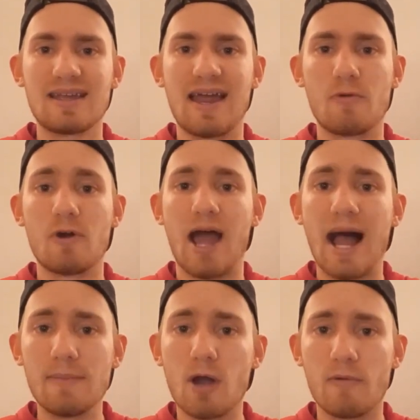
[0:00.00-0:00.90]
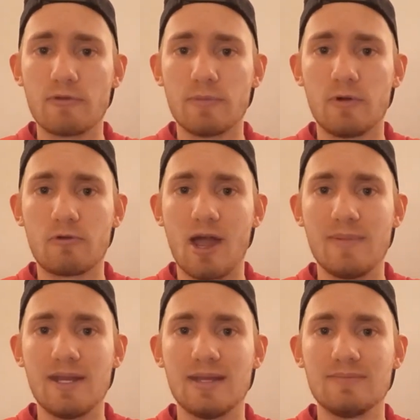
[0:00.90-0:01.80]
kind of where I'm comfortable
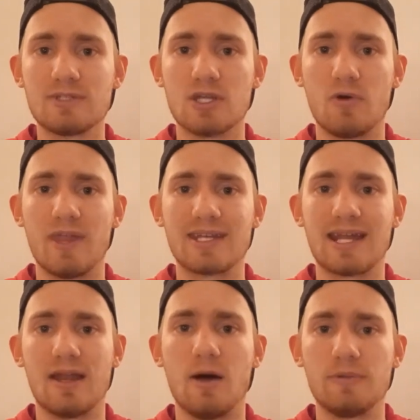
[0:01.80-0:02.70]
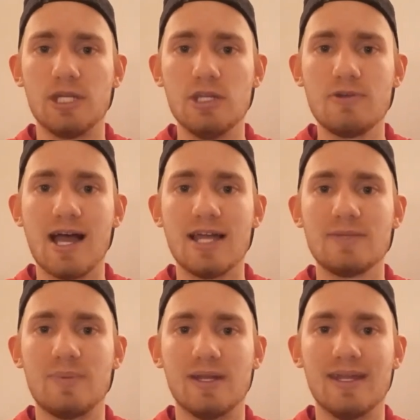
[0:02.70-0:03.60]
grabbing him. So that's kind of up to you
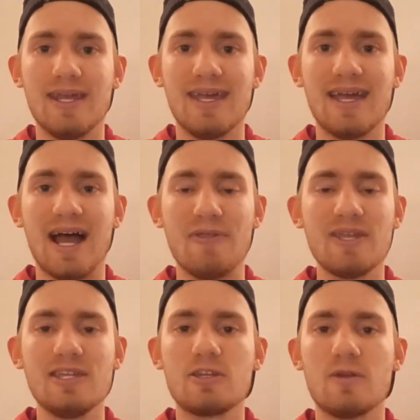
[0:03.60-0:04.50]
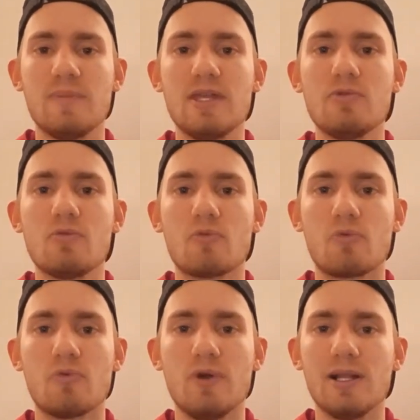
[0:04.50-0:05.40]
guys. But I think he's going to be
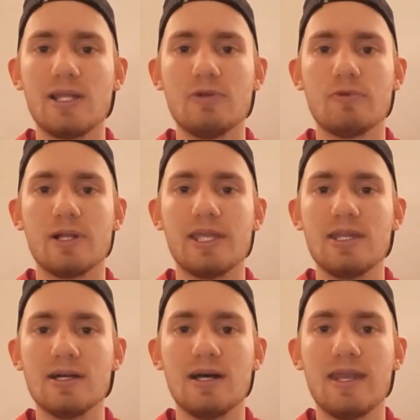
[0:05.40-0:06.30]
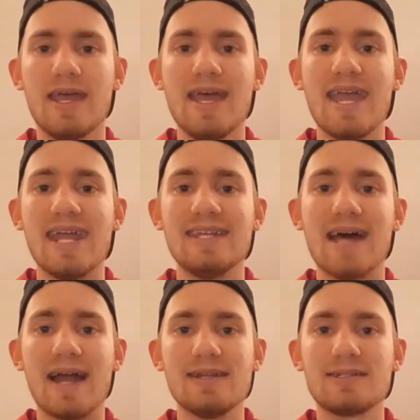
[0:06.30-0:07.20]
really, really good. In
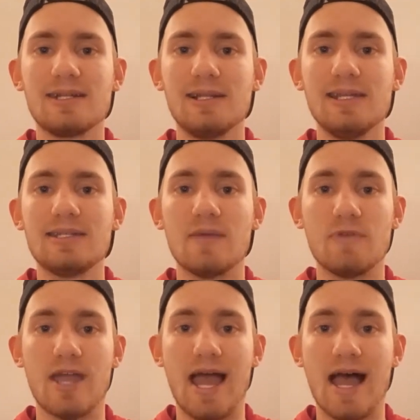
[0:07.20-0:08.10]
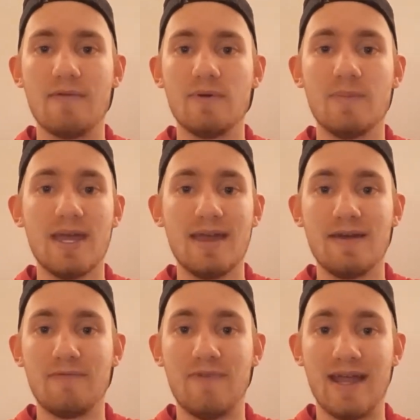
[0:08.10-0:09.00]
Dynasty leagues, if you have him,
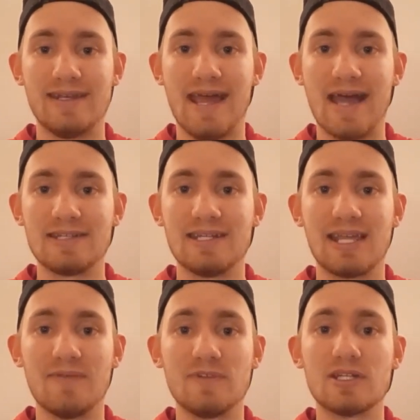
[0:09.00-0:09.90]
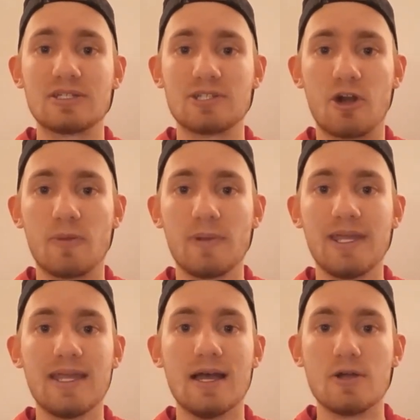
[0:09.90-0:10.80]
fantastic. If it's a startup
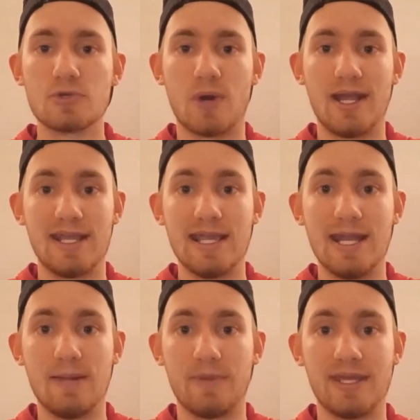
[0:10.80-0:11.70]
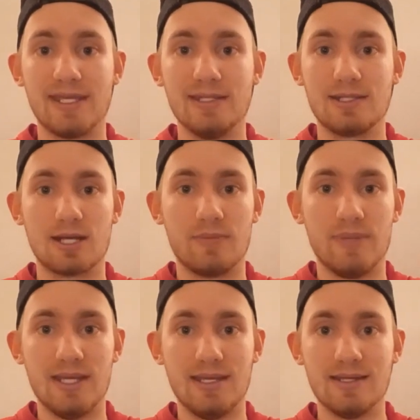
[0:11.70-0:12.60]
league, try to get him. Like, he's going to
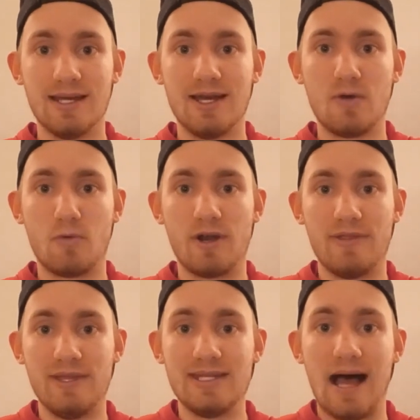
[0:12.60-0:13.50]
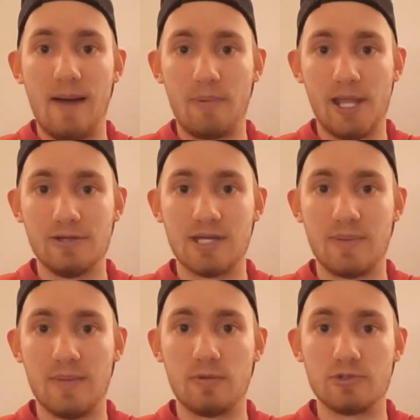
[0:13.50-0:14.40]
be one of the top players
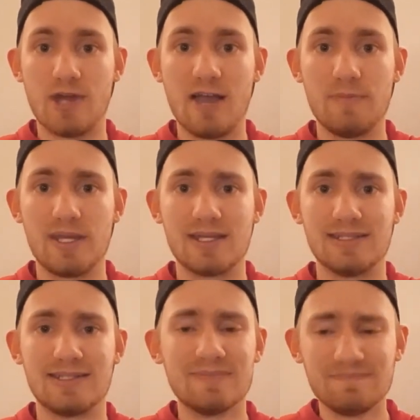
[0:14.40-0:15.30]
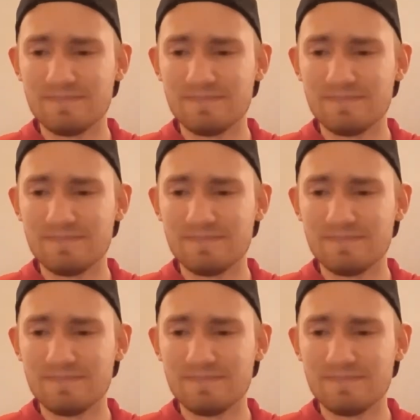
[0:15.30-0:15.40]
that people draft because